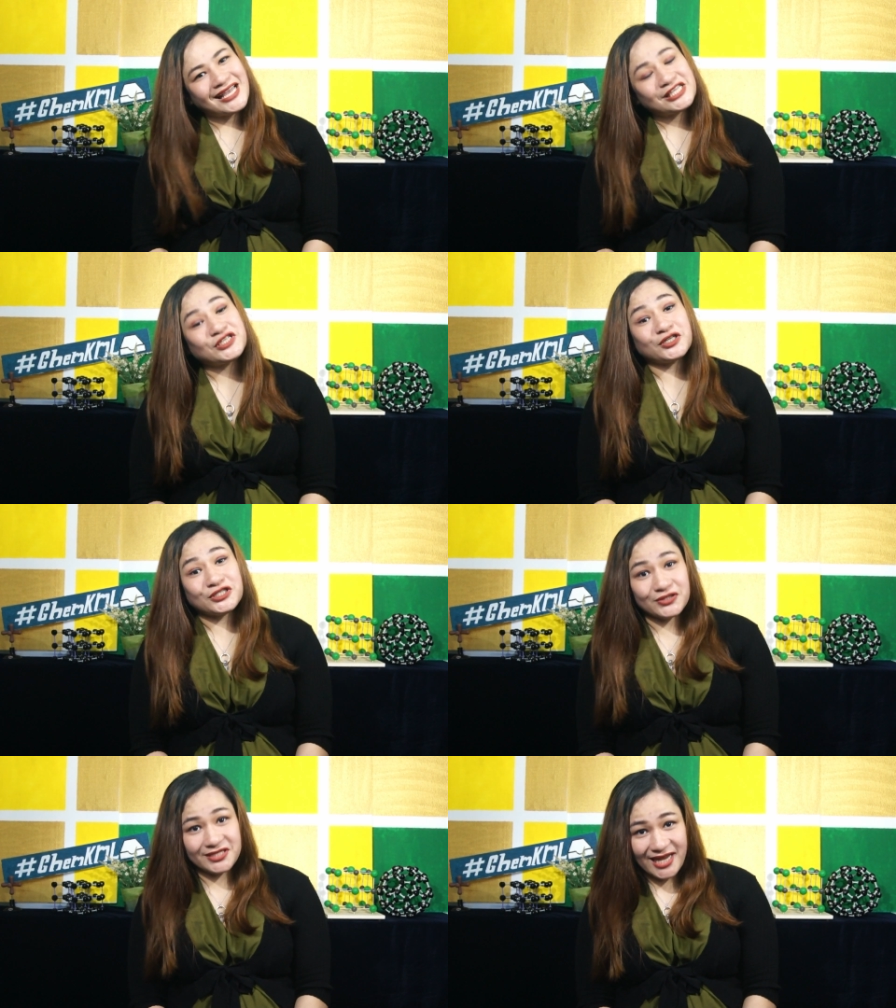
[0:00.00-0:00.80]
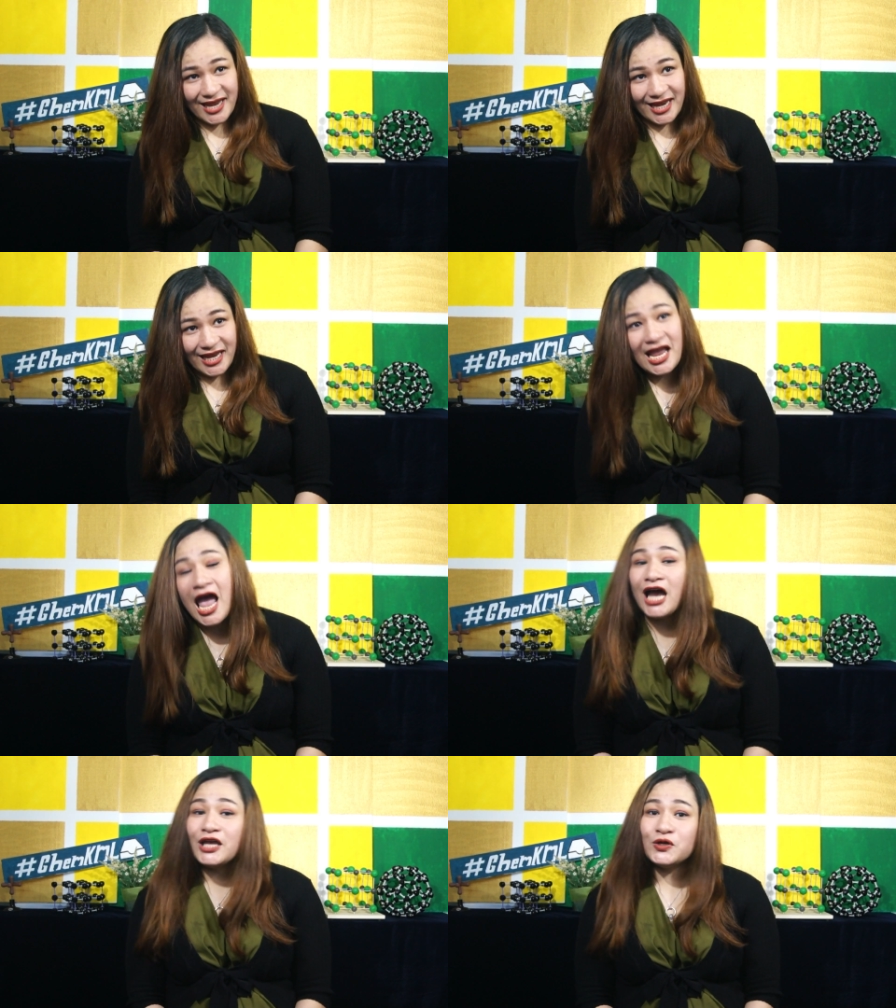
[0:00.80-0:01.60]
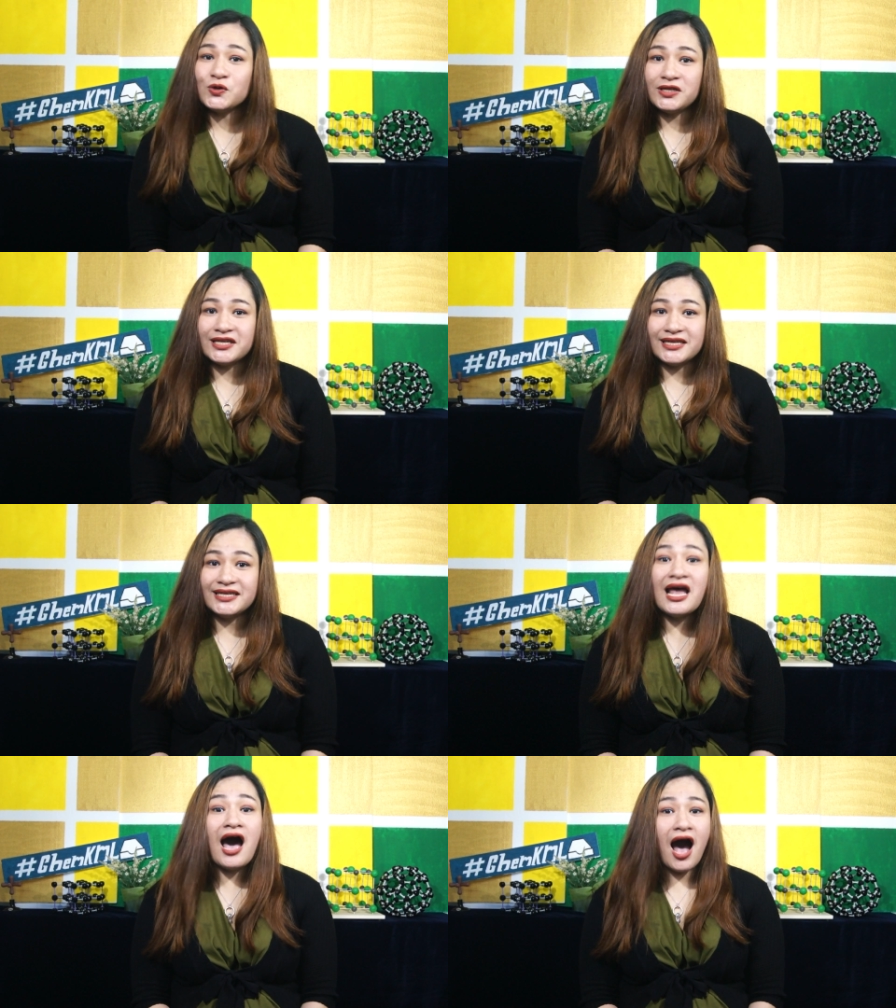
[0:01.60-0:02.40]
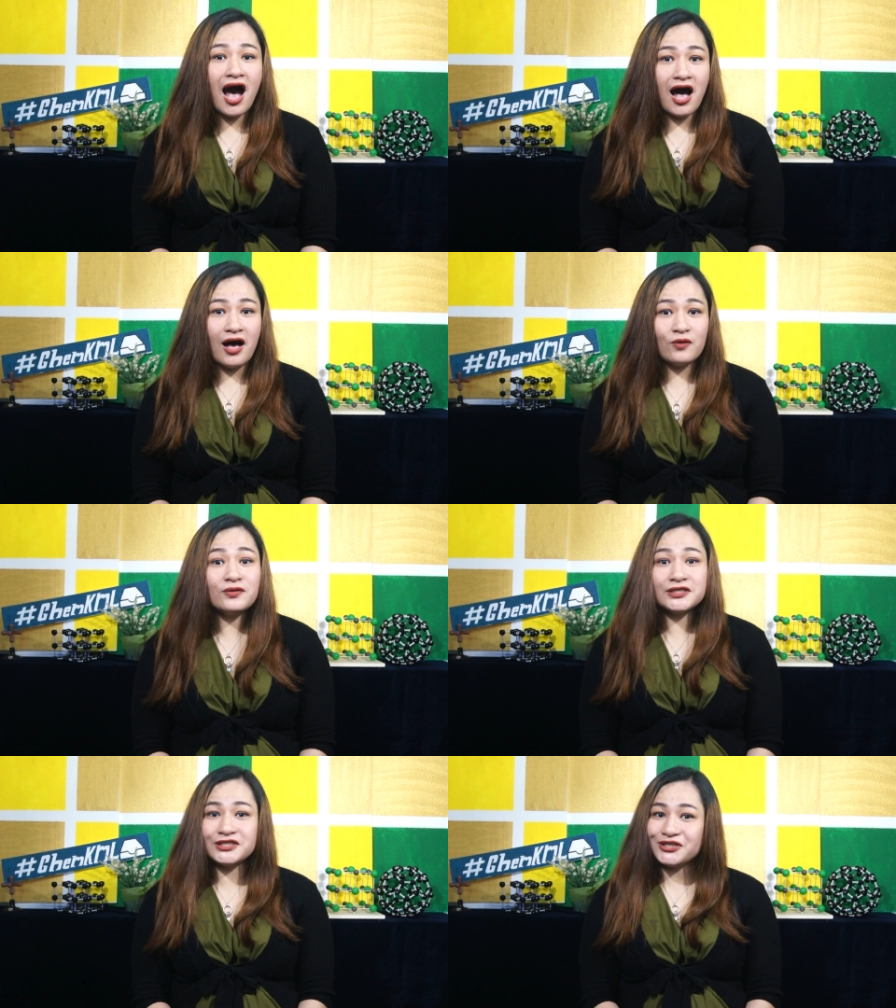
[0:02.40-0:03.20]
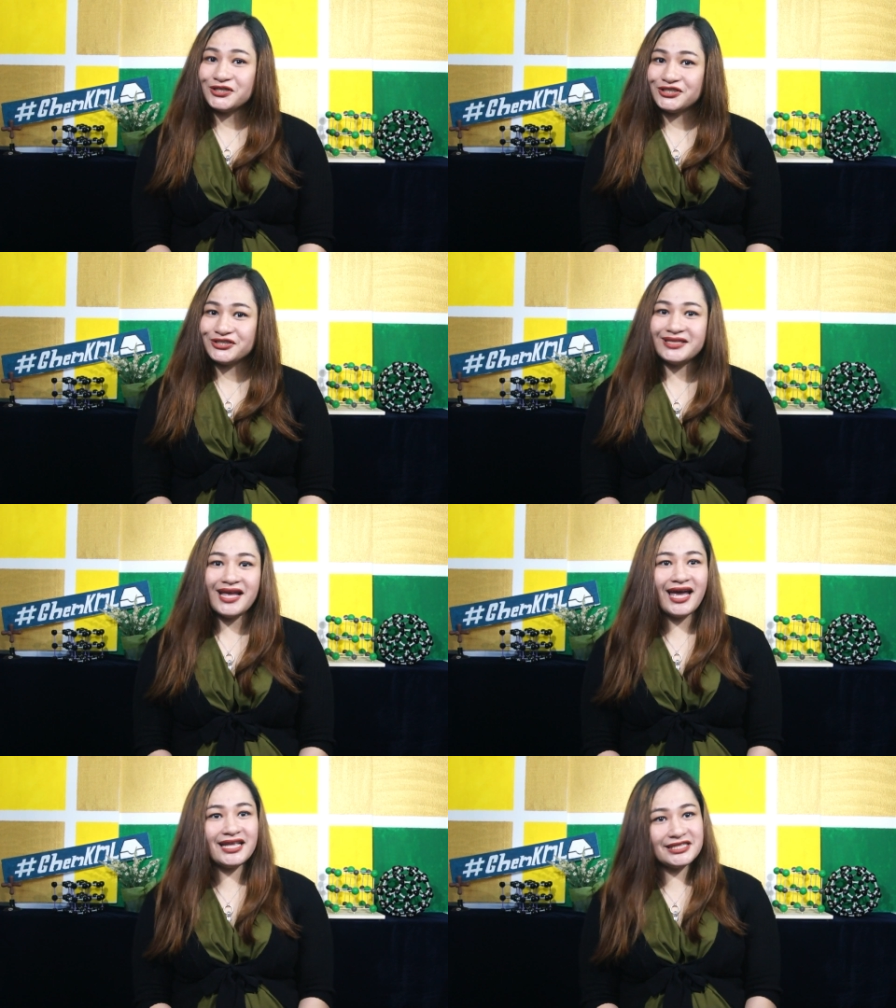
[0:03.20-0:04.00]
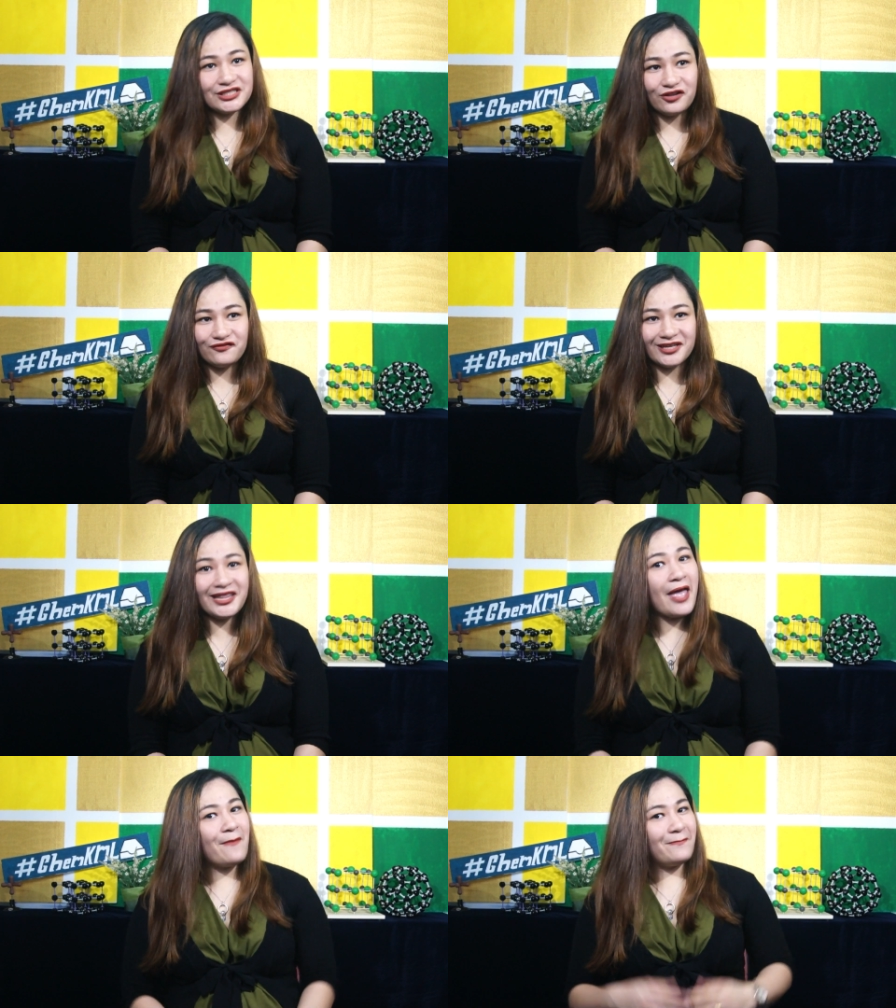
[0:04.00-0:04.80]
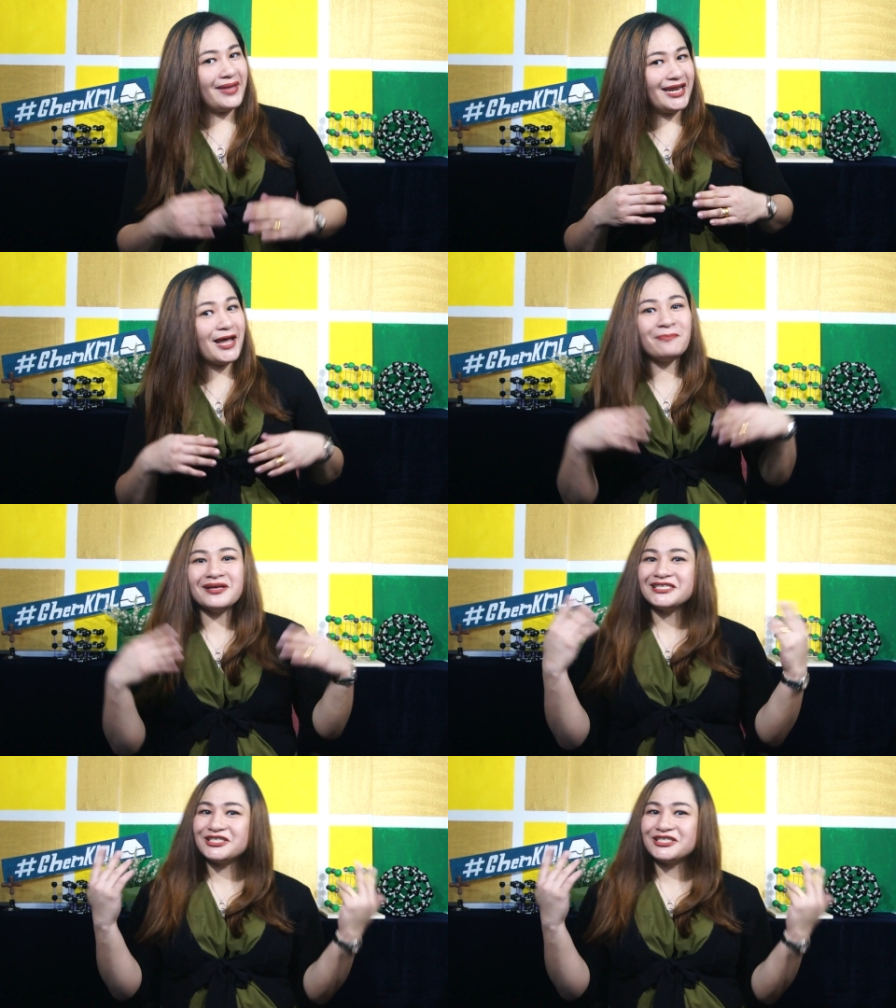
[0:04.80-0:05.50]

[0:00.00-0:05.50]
So today you learn how solute and solvent made up a